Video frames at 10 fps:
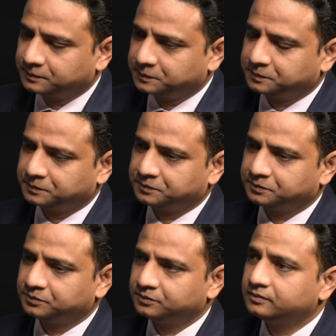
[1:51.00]
The outside
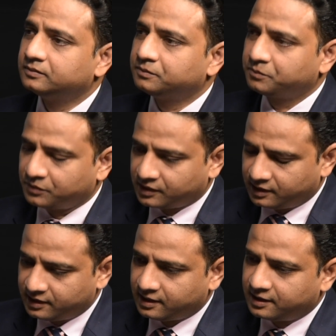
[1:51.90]
perception is still
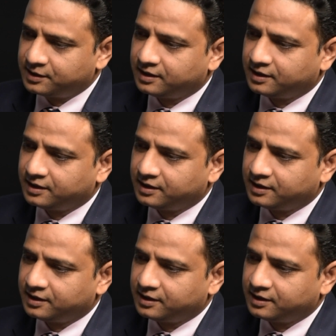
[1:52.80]
very different of